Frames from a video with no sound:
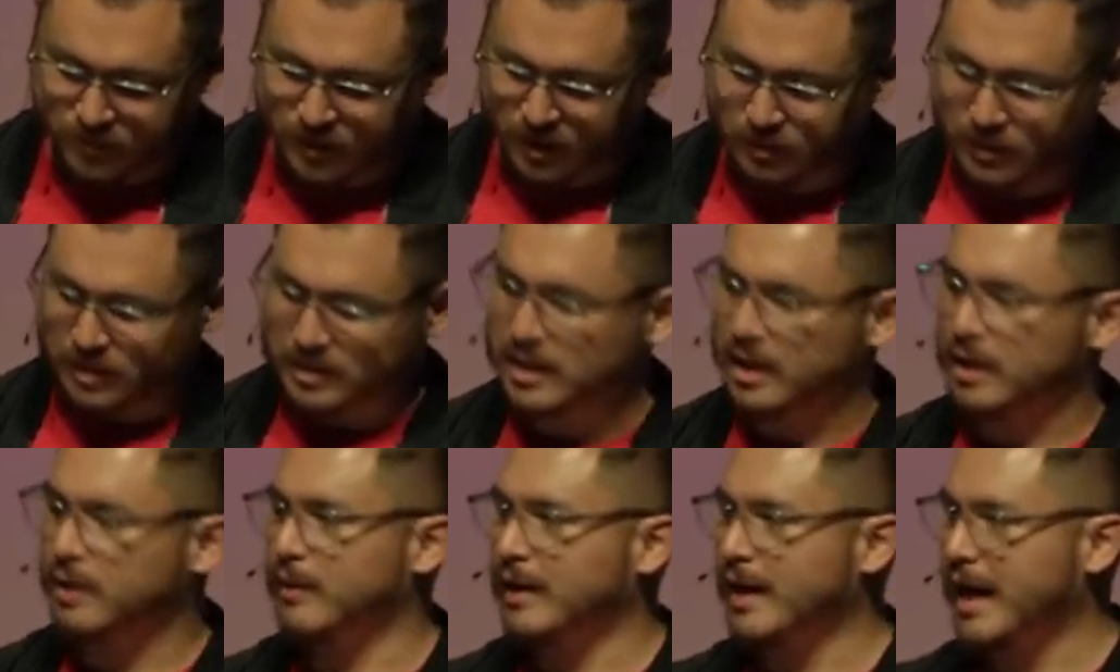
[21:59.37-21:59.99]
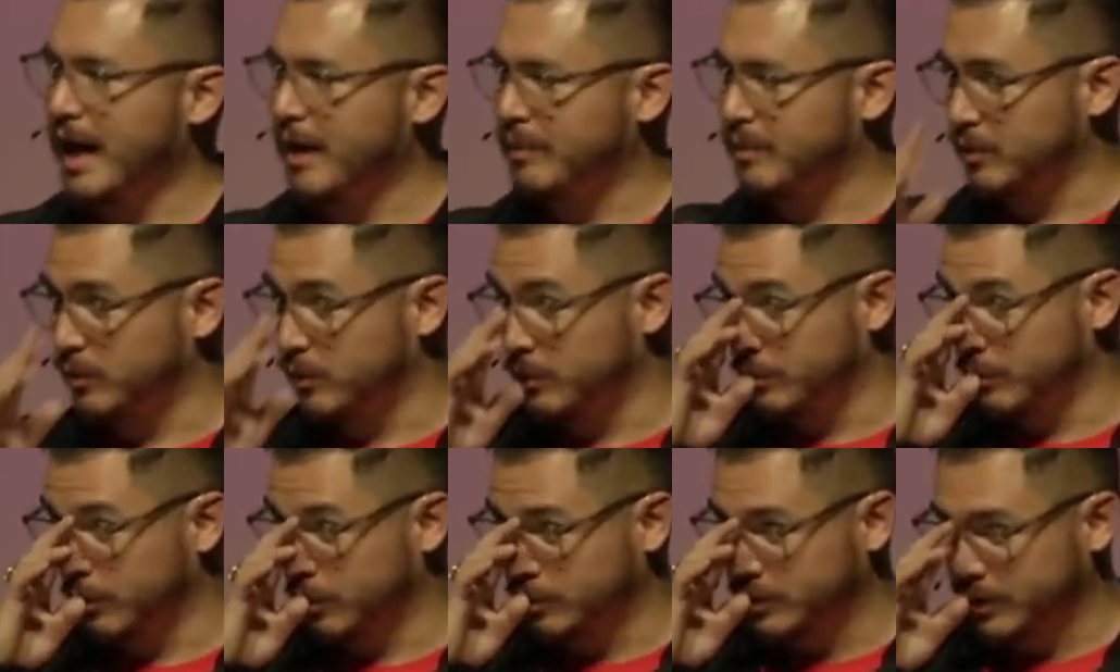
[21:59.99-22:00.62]
Let me tell you what happened
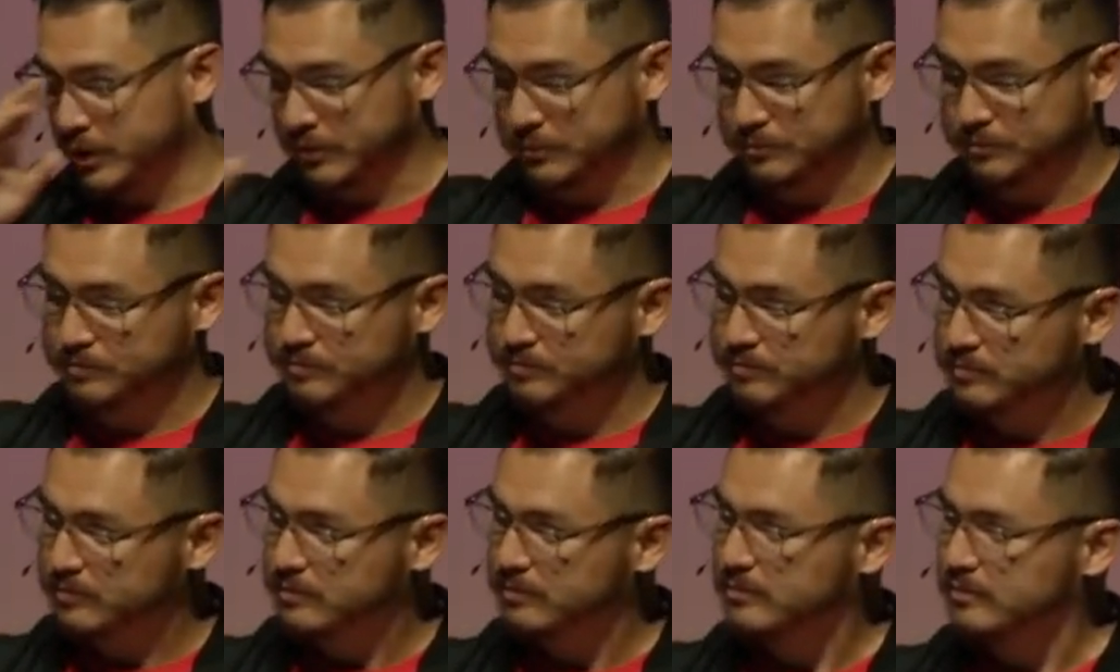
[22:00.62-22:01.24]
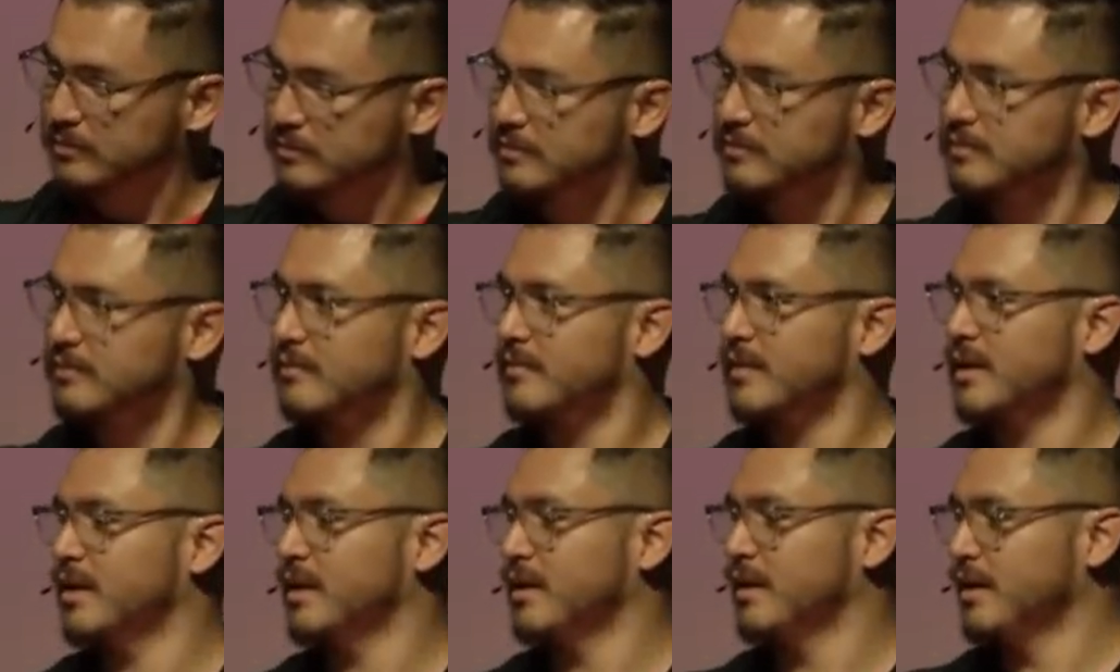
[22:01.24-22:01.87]
with Voltaire.
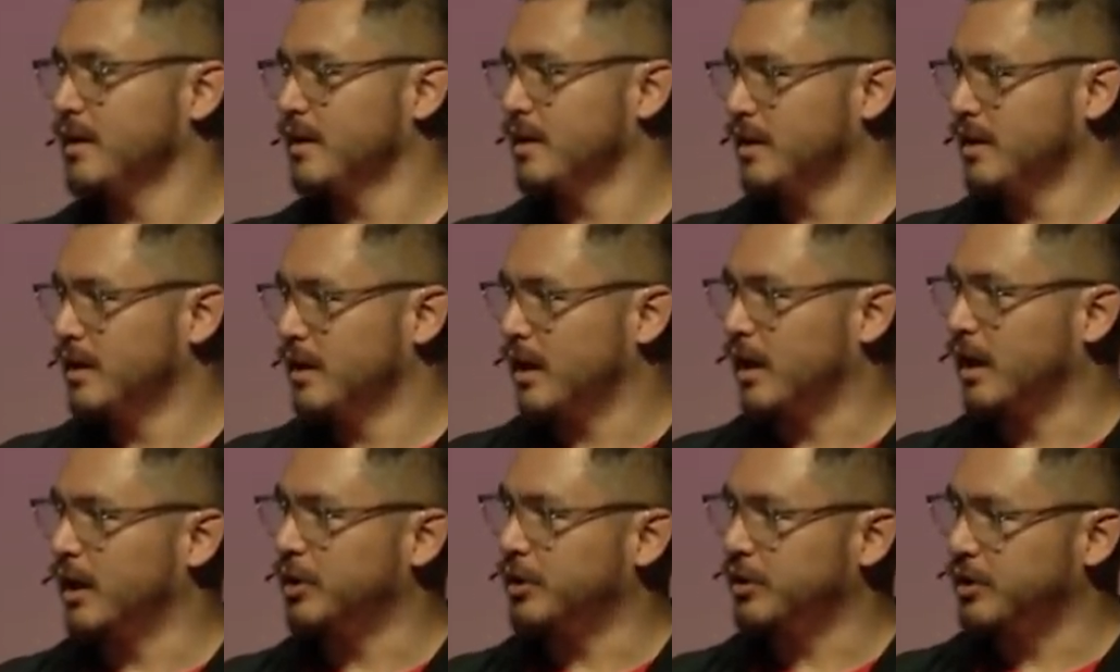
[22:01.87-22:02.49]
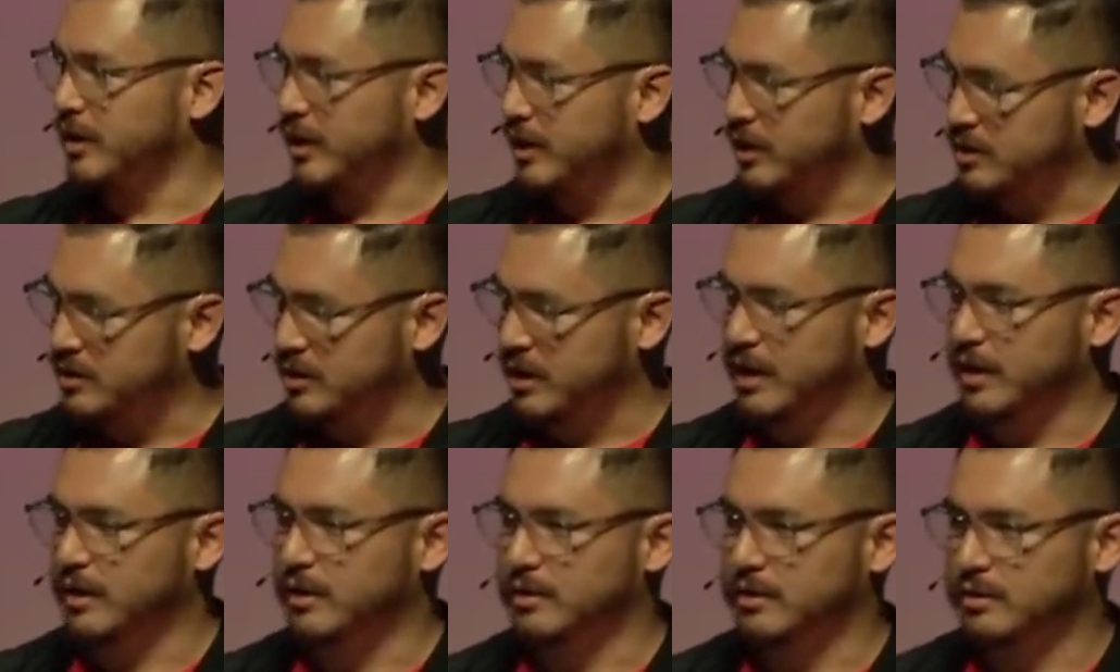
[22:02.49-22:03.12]
100 years
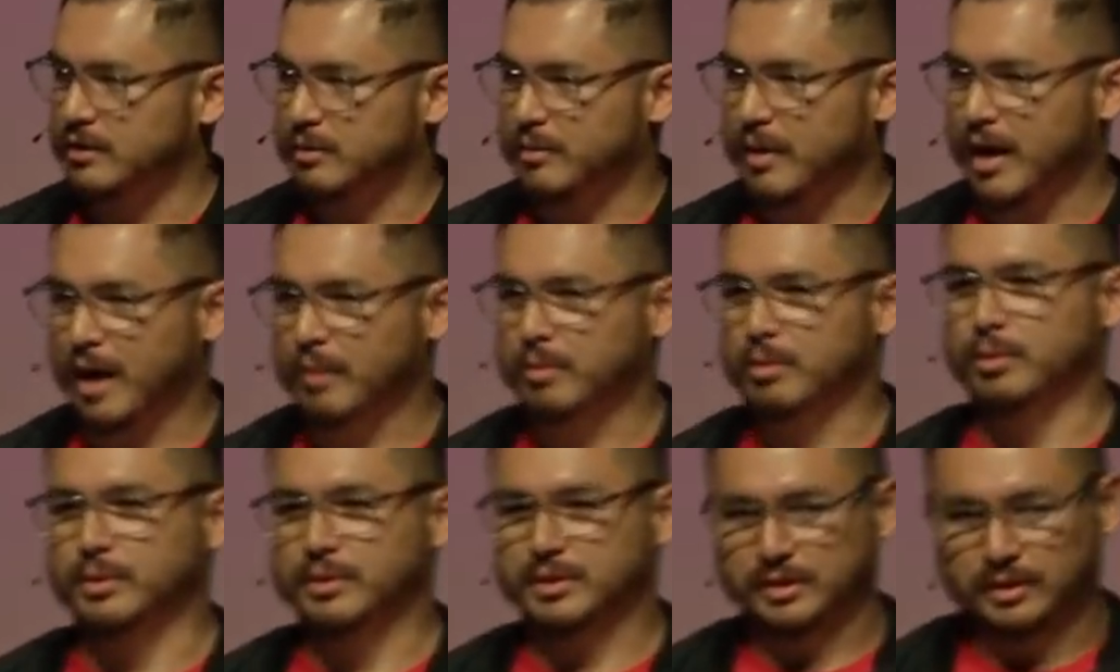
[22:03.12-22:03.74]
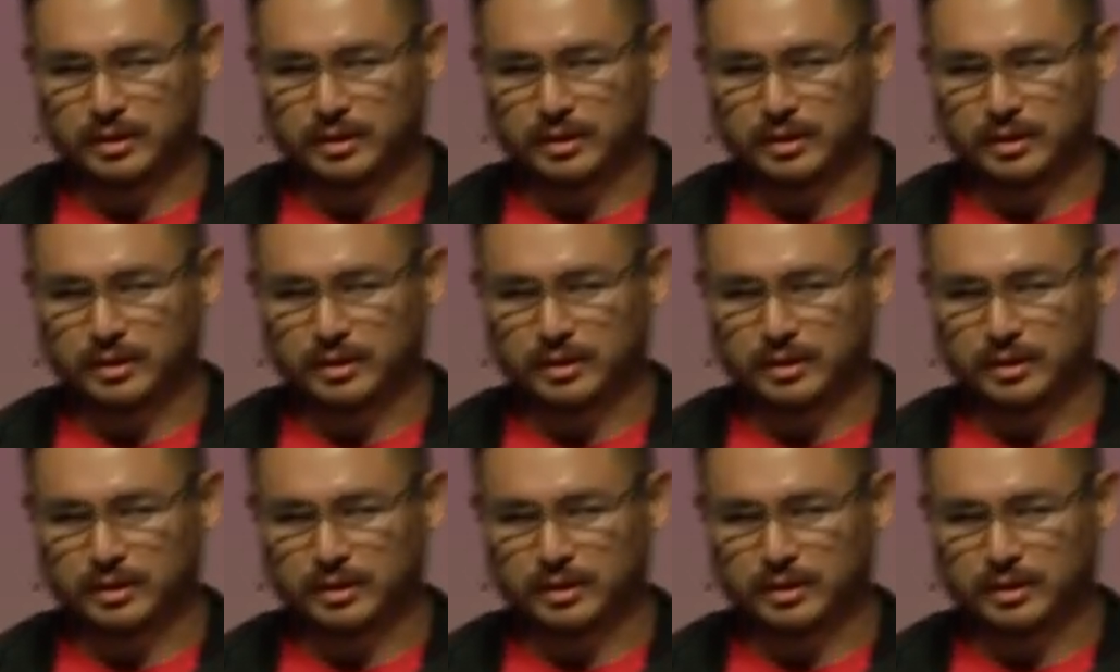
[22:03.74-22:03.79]
later, the Bible was